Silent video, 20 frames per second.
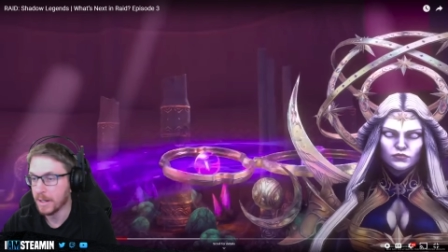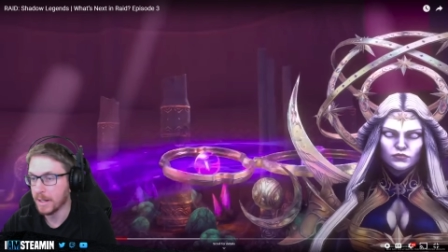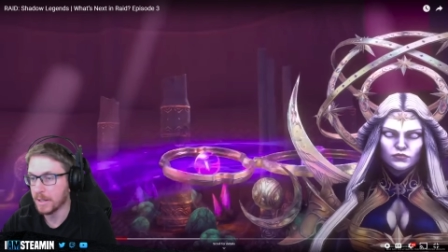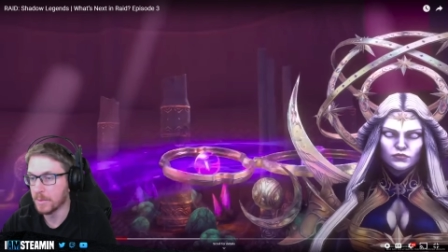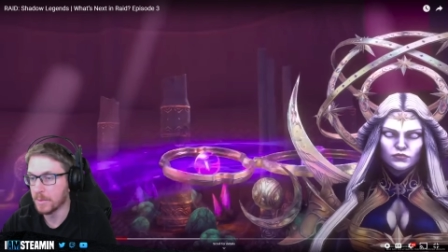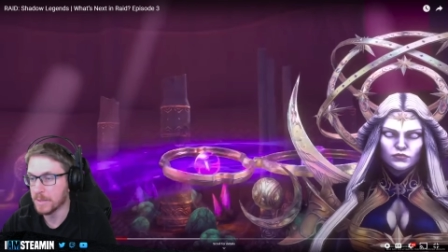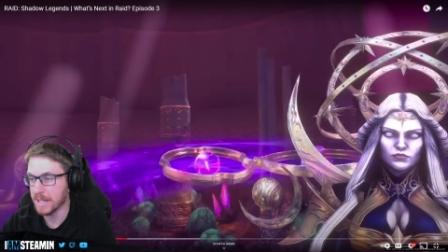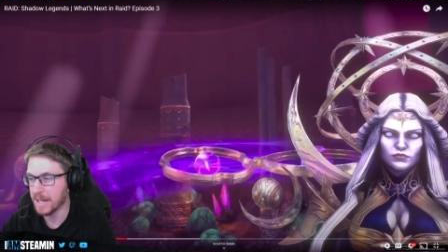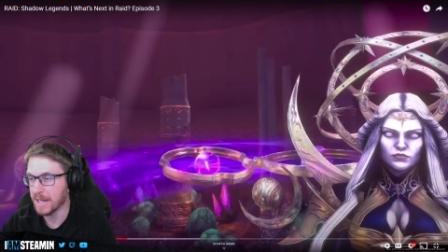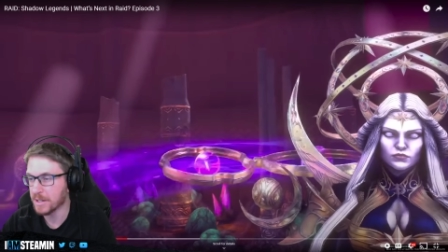And
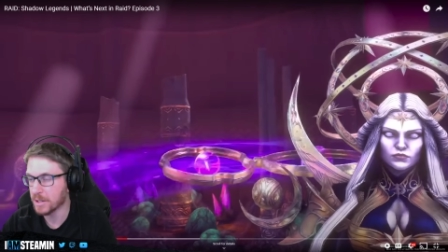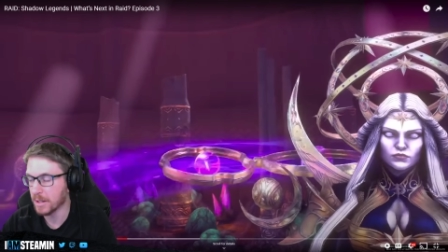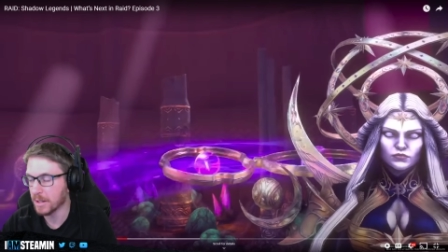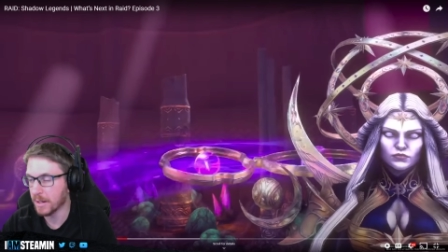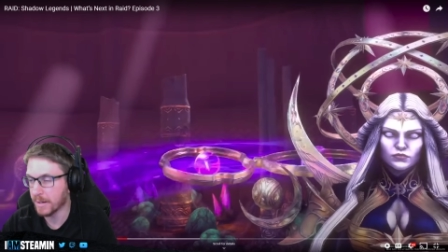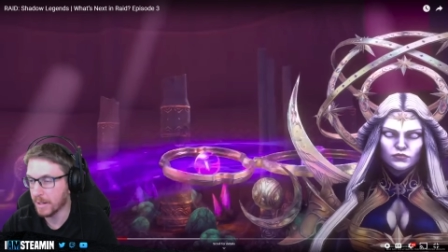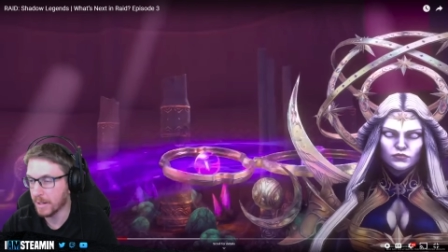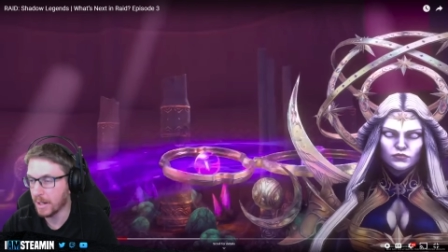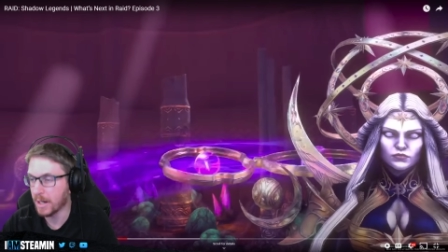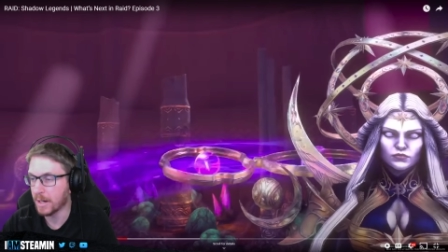there was actually
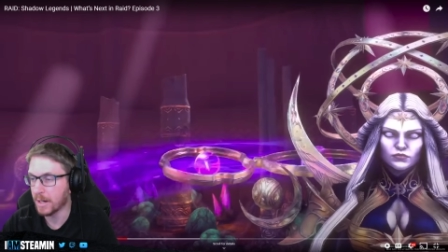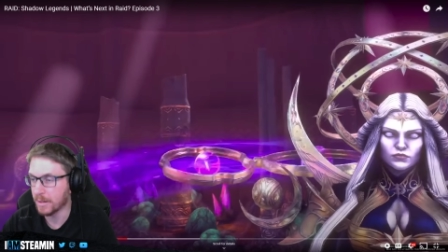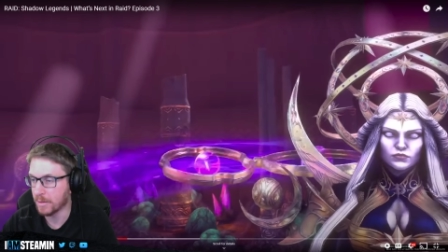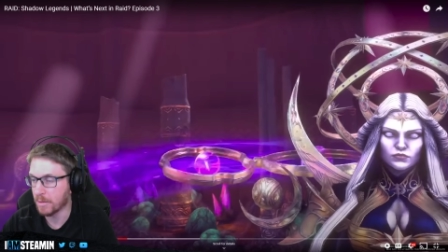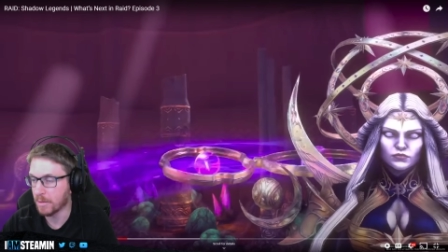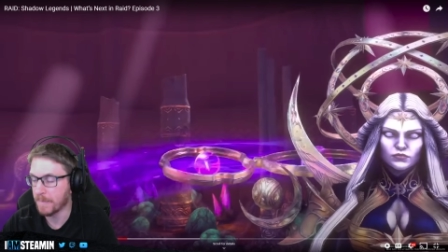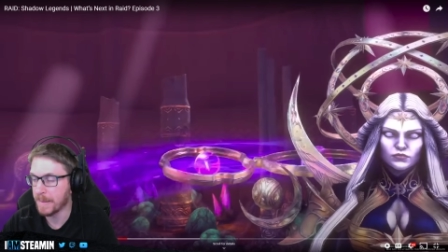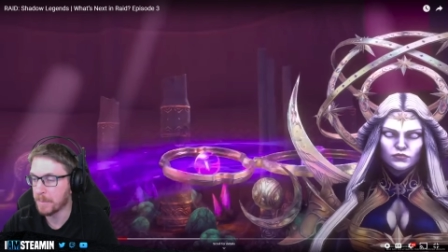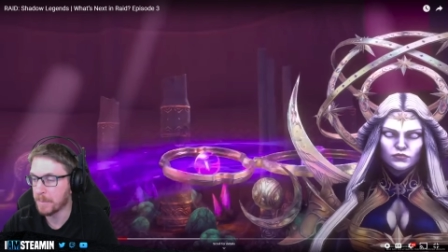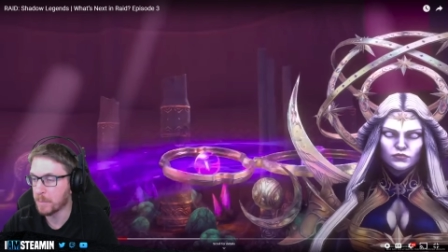a card I
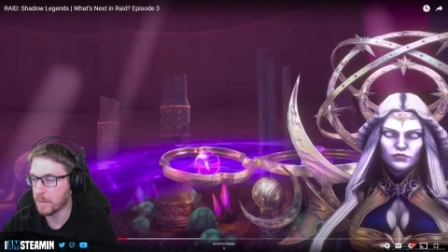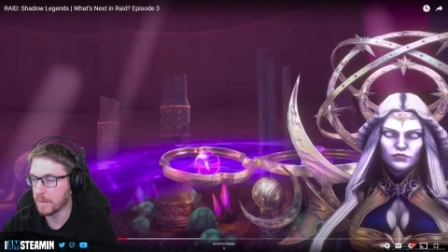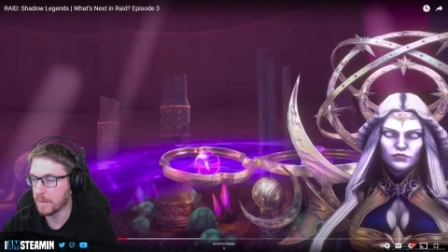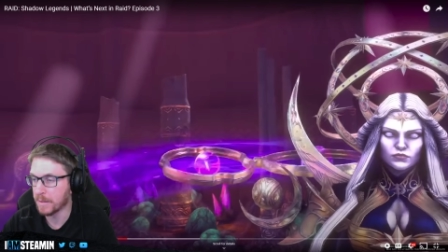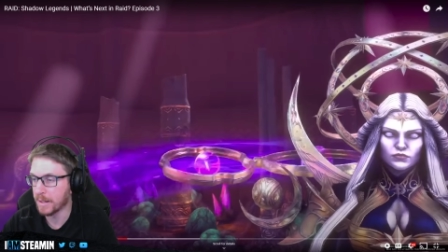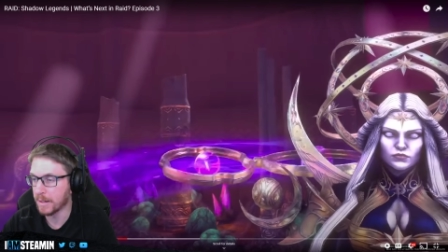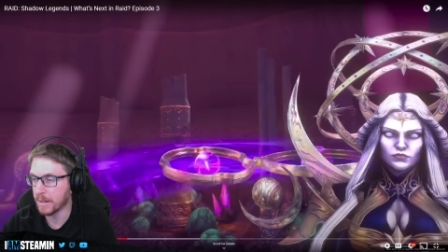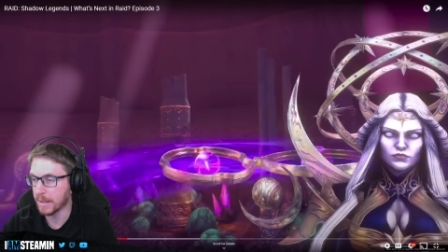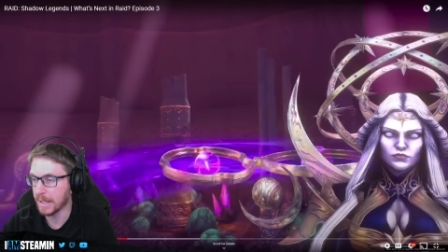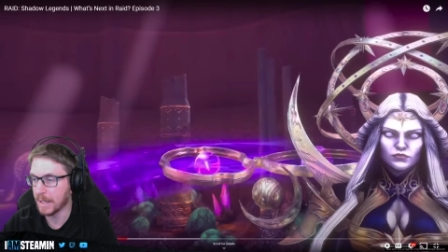remember in
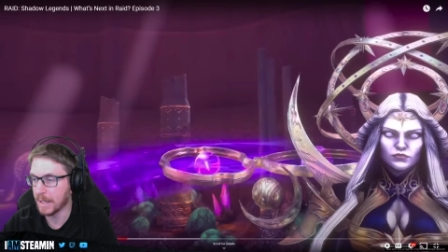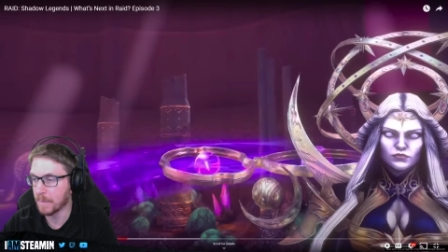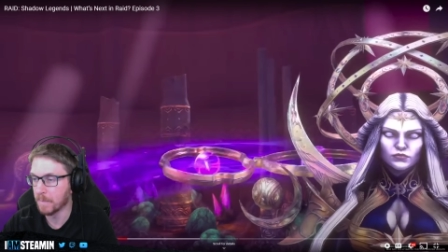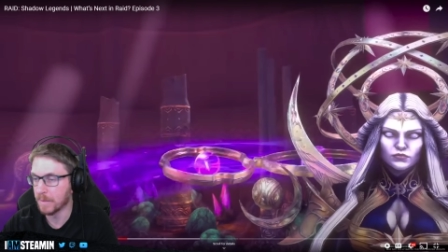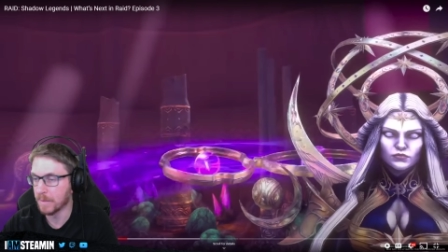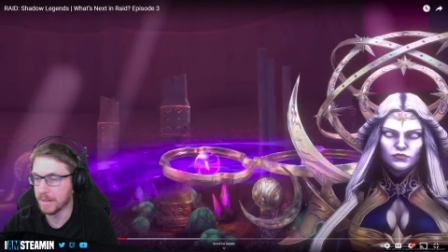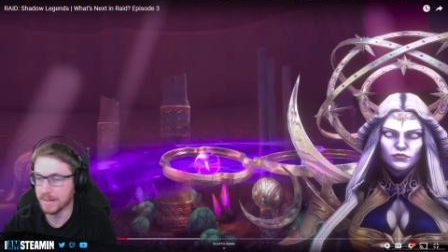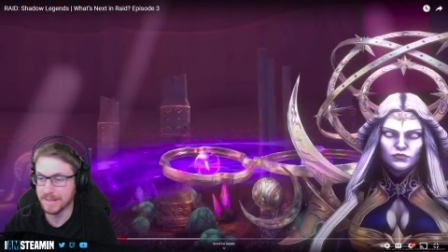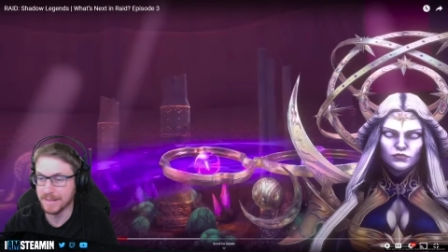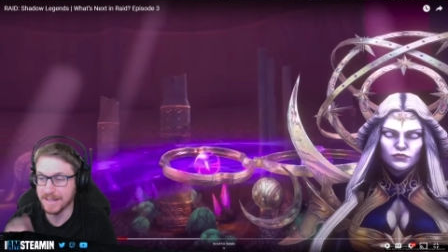that
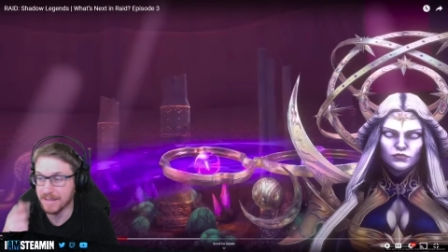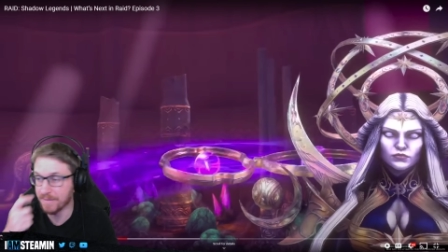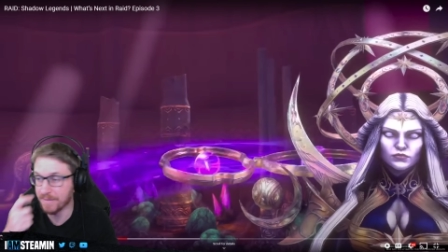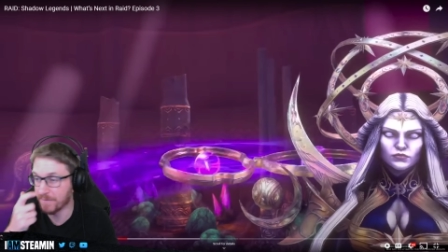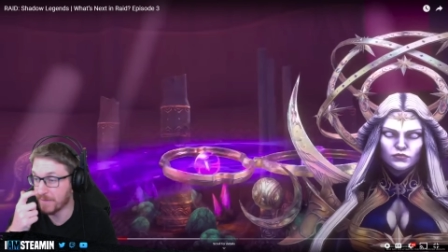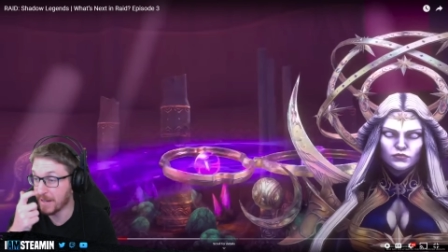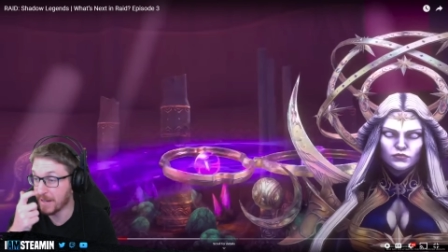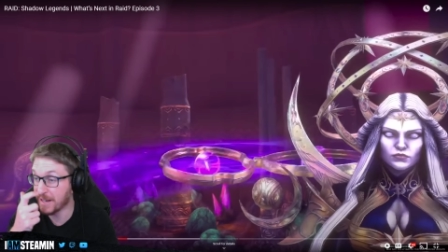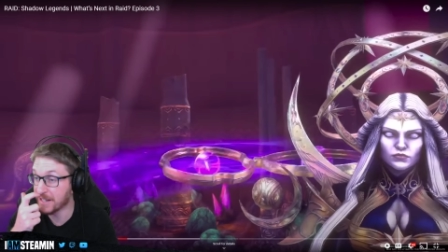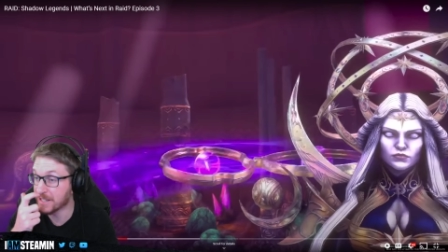game that did a
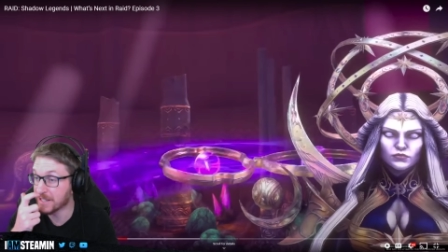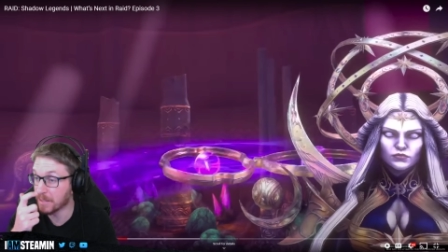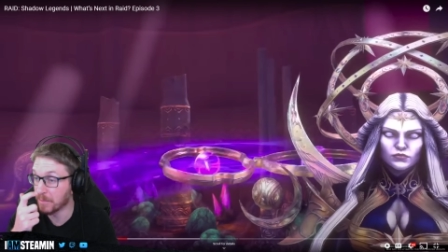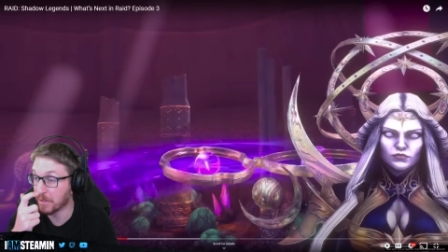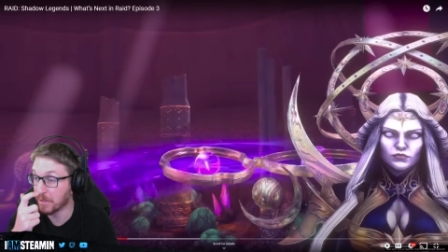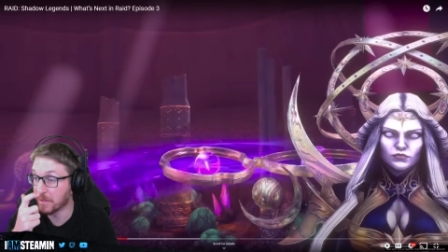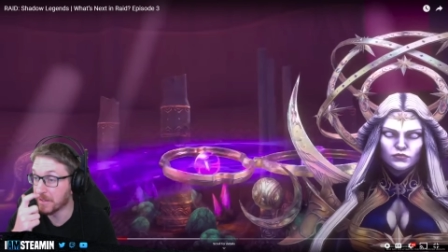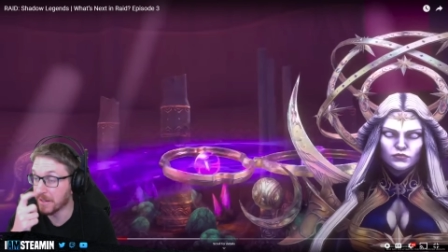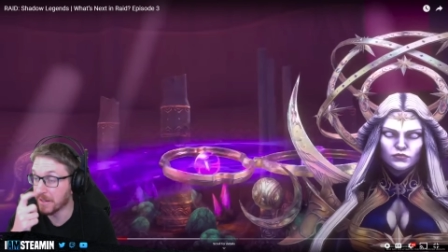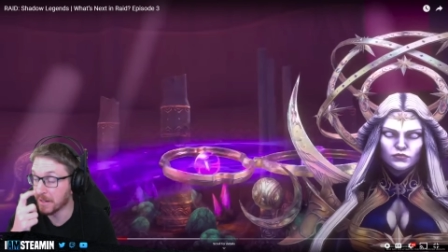very
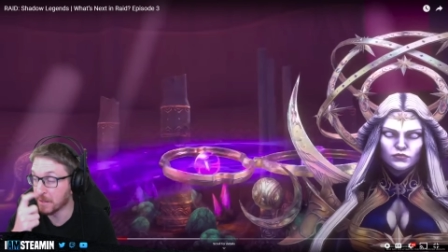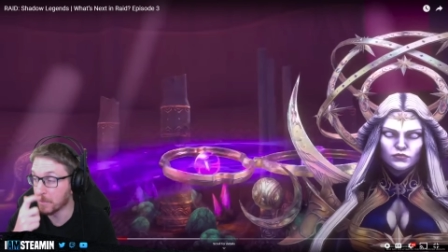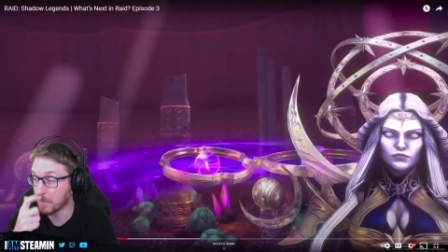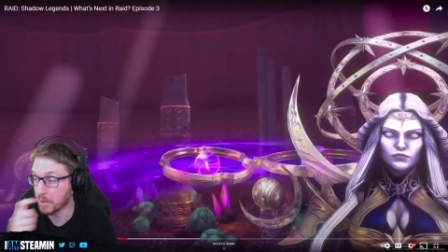similar thing.